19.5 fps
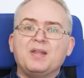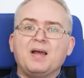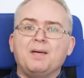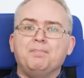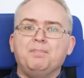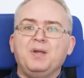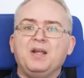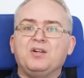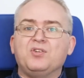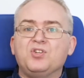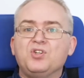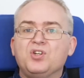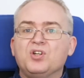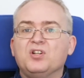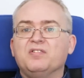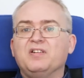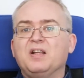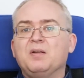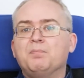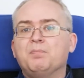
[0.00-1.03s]
that big
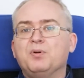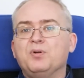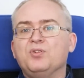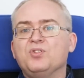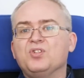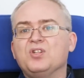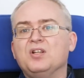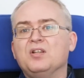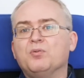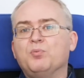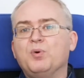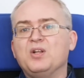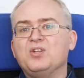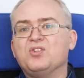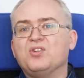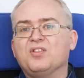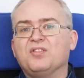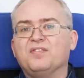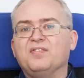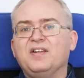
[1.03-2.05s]
Turing boost in The
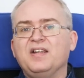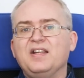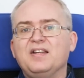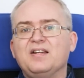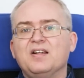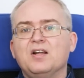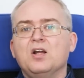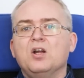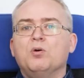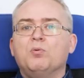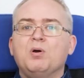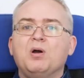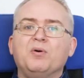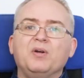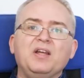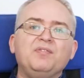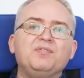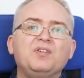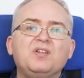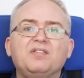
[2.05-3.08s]
Witcher three?
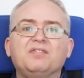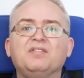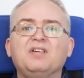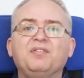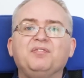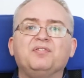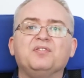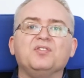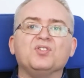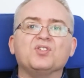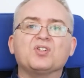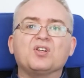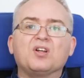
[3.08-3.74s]
Well, even at reference